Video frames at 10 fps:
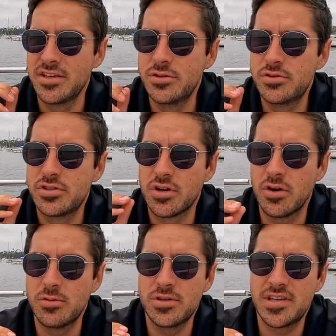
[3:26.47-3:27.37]
you should
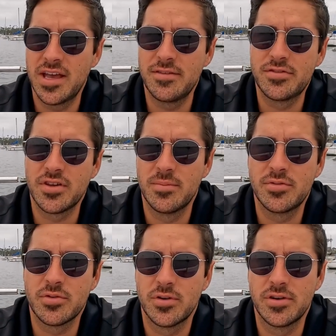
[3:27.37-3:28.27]
always have some
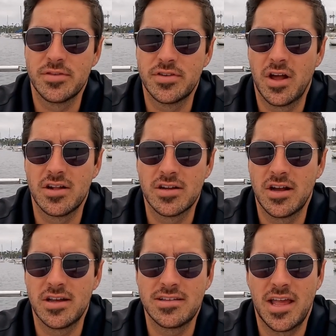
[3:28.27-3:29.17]
sort of a dollar
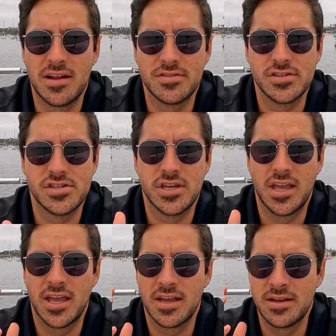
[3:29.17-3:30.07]
cost
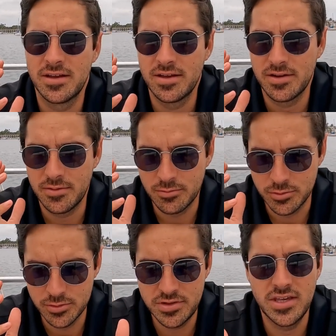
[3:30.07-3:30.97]
averaging
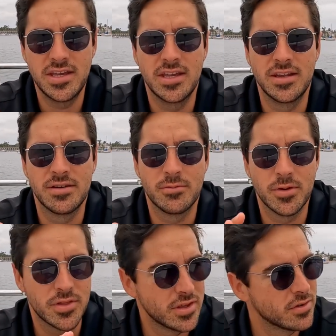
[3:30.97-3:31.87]
routine
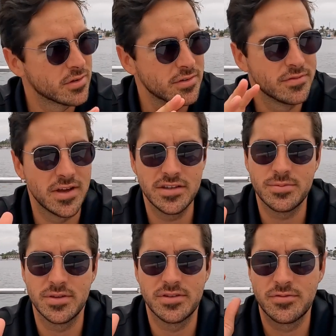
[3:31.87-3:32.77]
within your
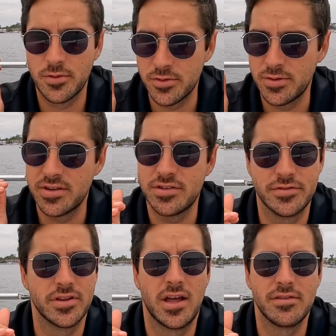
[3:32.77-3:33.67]
investments for the rest of
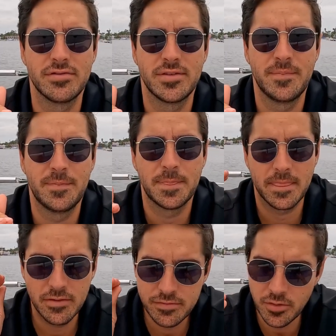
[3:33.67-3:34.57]
your life.
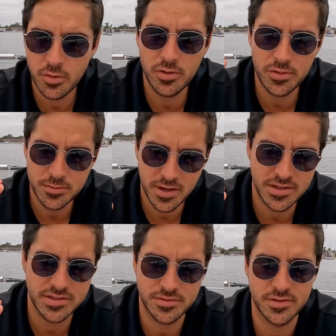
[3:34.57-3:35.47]
For the
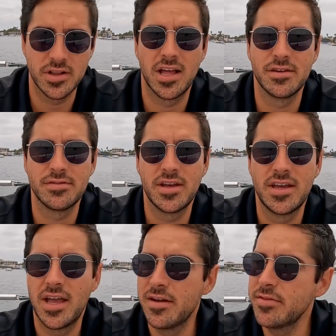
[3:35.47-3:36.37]
rest of your life.
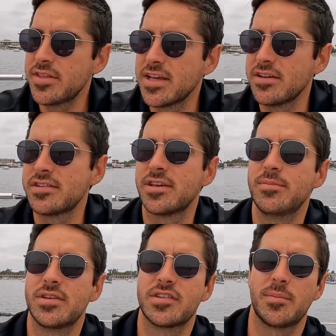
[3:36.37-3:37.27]
Everything else can
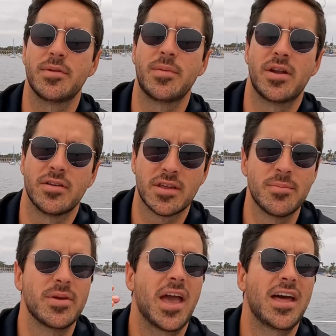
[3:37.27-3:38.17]
be supplemental,
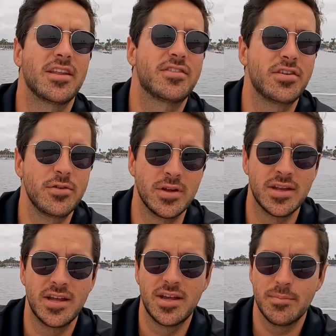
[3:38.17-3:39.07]
can be added to it.
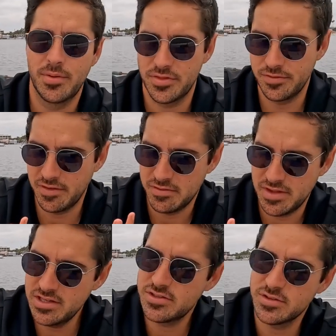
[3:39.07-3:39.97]
But the
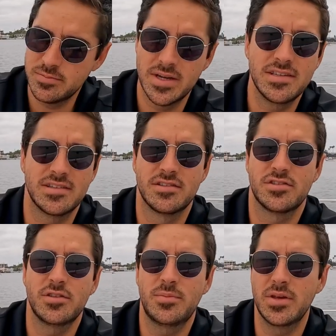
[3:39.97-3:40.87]
foundational basis
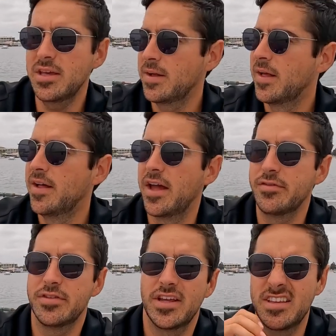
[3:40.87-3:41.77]
should be
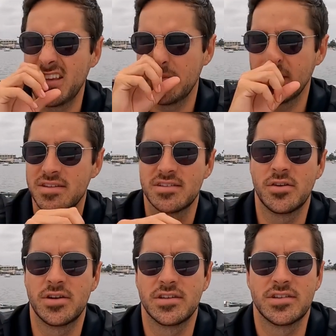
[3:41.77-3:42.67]
every day, $10 is
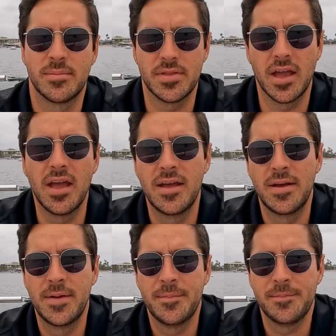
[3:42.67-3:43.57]
going to something.
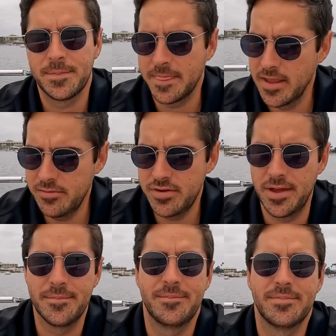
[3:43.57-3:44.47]
Every
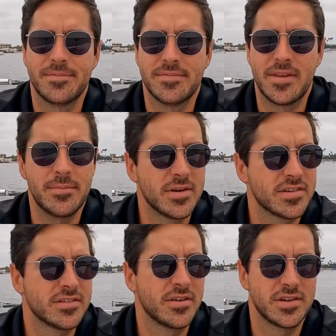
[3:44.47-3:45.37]
day,
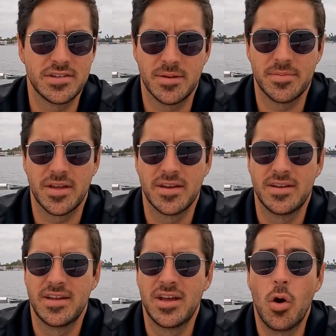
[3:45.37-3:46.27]
$10 is going to something.
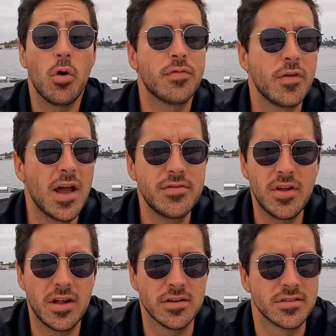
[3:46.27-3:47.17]
Or
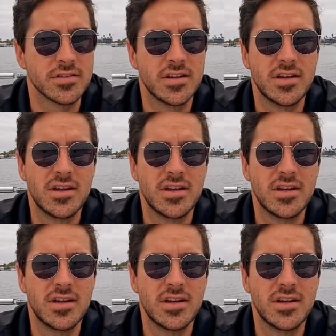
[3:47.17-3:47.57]
$5,